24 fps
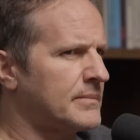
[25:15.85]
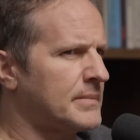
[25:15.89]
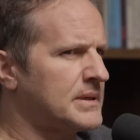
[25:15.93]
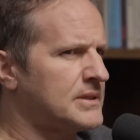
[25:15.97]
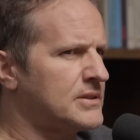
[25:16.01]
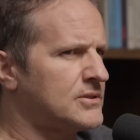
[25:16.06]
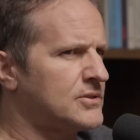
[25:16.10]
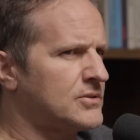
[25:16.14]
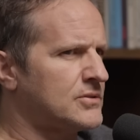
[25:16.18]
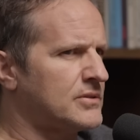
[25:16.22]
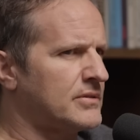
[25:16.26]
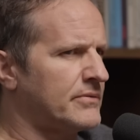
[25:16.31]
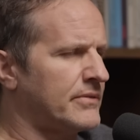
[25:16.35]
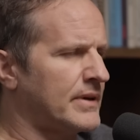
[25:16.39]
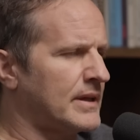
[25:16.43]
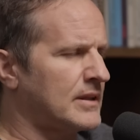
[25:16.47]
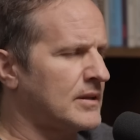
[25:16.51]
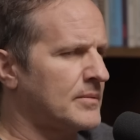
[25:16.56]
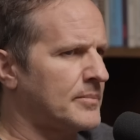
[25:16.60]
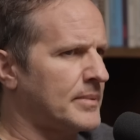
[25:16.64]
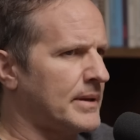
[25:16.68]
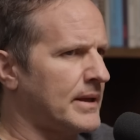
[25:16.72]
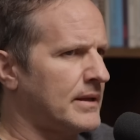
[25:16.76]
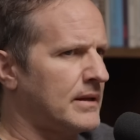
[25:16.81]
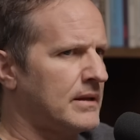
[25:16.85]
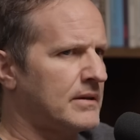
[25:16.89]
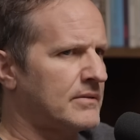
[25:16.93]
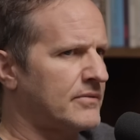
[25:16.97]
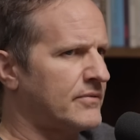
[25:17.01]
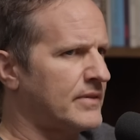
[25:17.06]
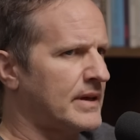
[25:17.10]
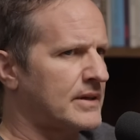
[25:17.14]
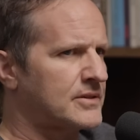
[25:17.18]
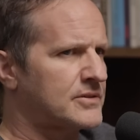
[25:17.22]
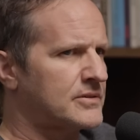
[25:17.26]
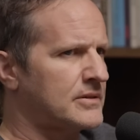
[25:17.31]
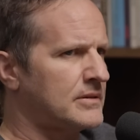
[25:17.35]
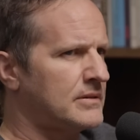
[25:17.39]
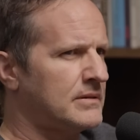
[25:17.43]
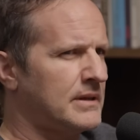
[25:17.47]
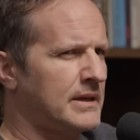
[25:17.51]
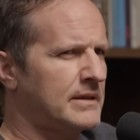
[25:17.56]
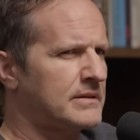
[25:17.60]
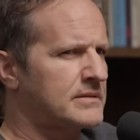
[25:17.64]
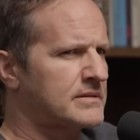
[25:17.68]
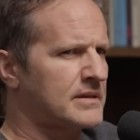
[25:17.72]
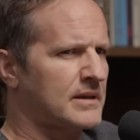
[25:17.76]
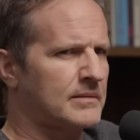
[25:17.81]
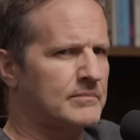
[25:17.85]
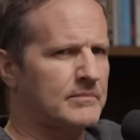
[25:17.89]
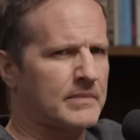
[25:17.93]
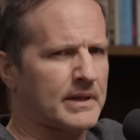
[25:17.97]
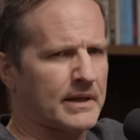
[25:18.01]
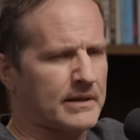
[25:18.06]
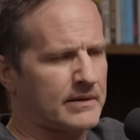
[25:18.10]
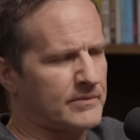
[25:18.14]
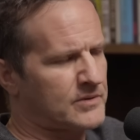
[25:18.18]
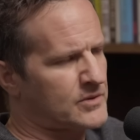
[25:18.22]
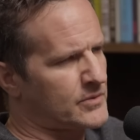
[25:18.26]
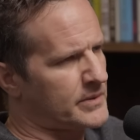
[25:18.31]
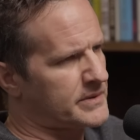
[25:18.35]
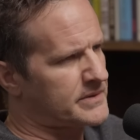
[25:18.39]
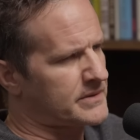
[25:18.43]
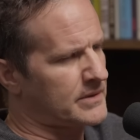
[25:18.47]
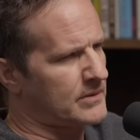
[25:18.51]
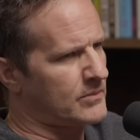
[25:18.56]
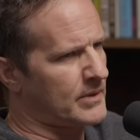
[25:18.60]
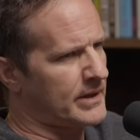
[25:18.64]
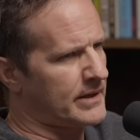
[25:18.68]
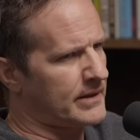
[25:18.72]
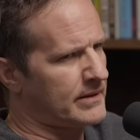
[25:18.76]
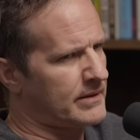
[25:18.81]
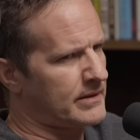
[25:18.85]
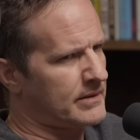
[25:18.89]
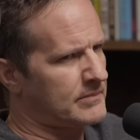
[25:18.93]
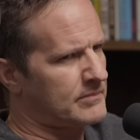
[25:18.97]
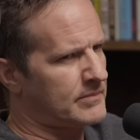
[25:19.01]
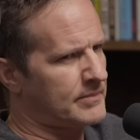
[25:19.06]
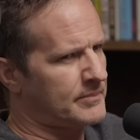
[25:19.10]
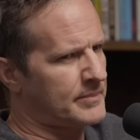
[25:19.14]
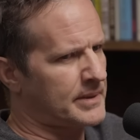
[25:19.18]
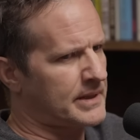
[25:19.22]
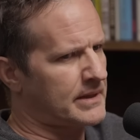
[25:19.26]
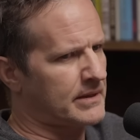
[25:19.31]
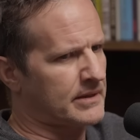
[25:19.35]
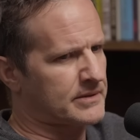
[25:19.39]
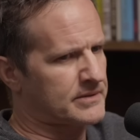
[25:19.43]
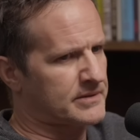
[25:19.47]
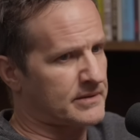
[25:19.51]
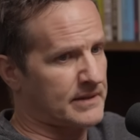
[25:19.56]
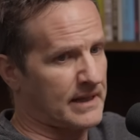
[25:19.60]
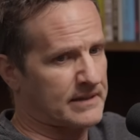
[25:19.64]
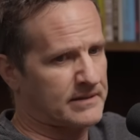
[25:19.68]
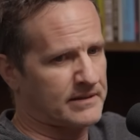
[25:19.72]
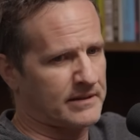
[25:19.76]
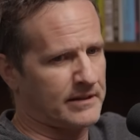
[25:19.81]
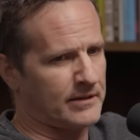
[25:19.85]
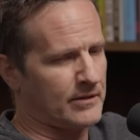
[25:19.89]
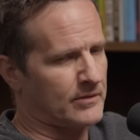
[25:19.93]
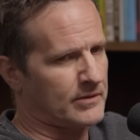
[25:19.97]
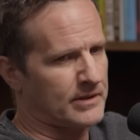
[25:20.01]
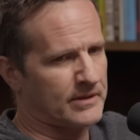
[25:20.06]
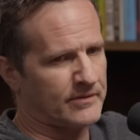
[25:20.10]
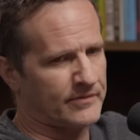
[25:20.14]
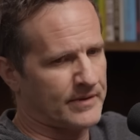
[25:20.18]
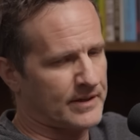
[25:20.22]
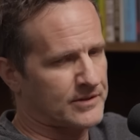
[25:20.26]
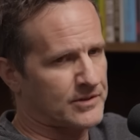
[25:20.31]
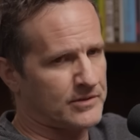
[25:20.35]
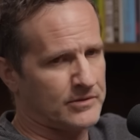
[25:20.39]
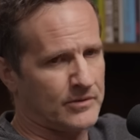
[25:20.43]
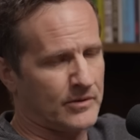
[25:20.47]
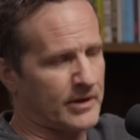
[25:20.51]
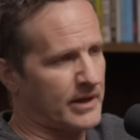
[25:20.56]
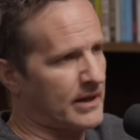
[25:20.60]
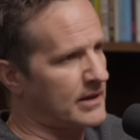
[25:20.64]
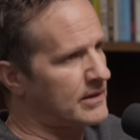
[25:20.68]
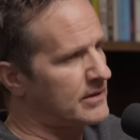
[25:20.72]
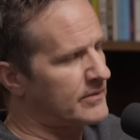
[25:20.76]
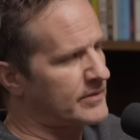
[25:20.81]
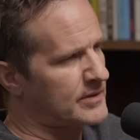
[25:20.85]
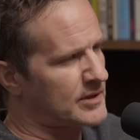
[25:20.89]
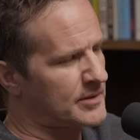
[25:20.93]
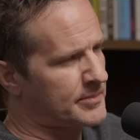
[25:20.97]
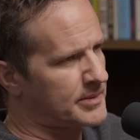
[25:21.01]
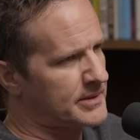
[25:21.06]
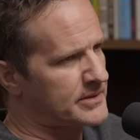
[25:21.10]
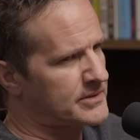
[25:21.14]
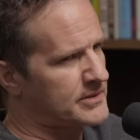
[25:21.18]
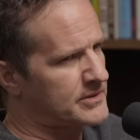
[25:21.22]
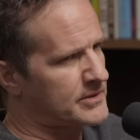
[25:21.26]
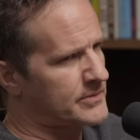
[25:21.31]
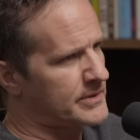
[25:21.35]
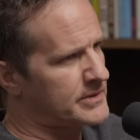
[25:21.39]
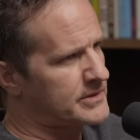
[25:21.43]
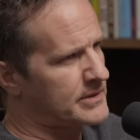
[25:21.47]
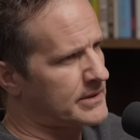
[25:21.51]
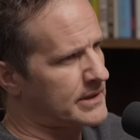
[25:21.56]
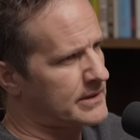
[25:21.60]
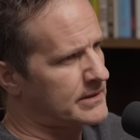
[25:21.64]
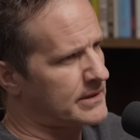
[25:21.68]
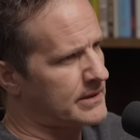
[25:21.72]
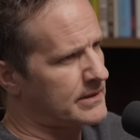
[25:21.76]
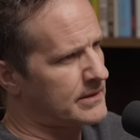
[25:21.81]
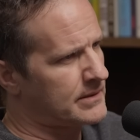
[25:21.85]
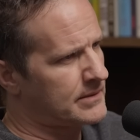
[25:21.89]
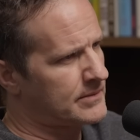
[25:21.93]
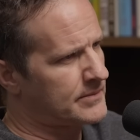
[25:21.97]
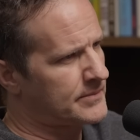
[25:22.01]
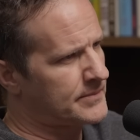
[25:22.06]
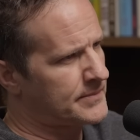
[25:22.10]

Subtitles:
Did you develop any affection in some kind of twisted way because that's the only affection you can develop in a situation like that?